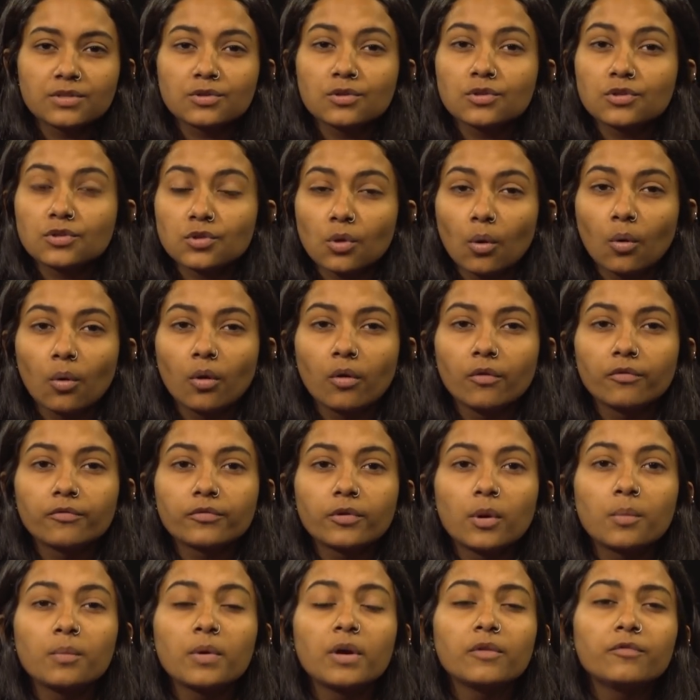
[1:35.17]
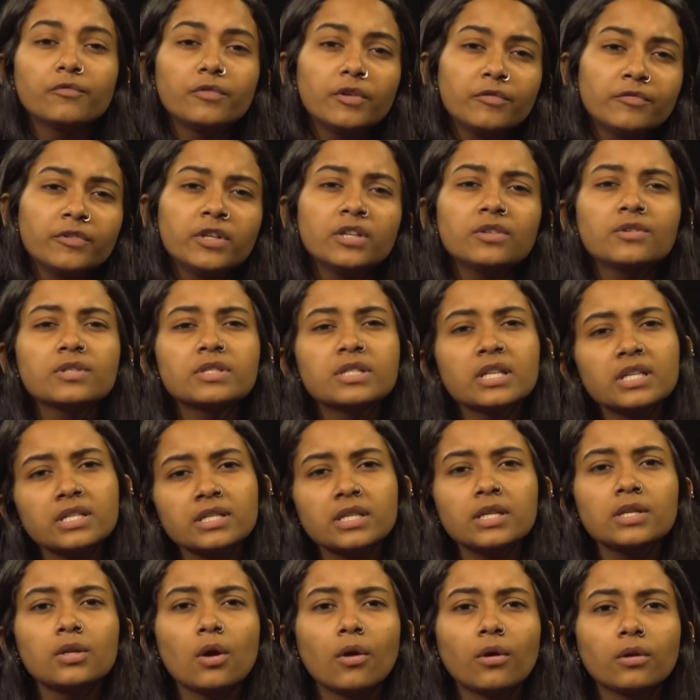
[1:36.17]
to soar from $50 to
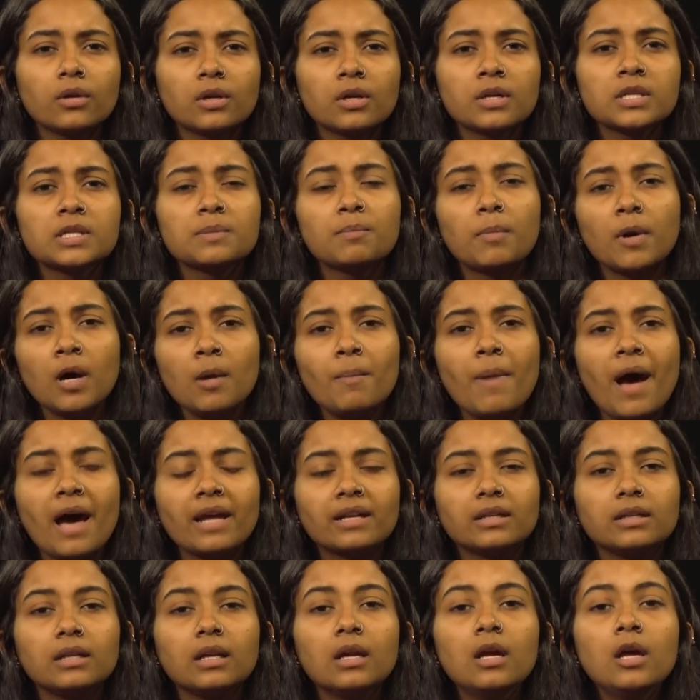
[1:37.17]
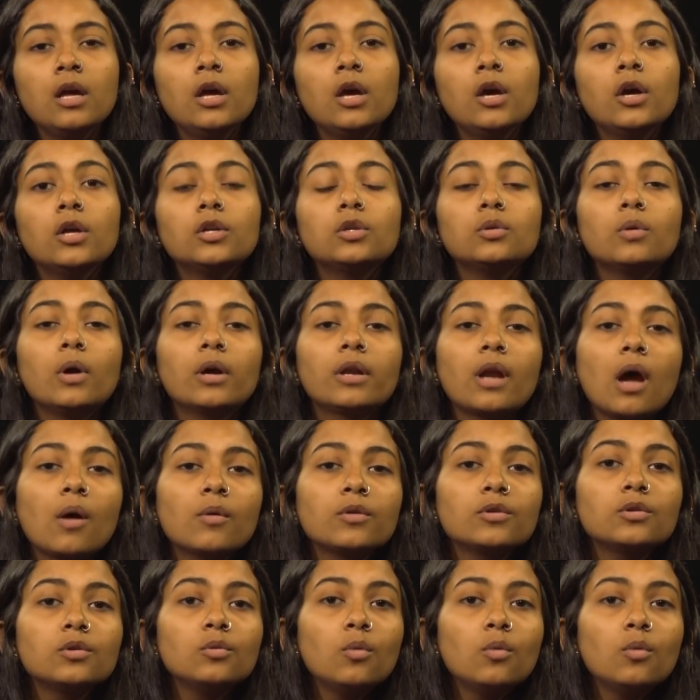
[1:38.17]
$60 per barrel to around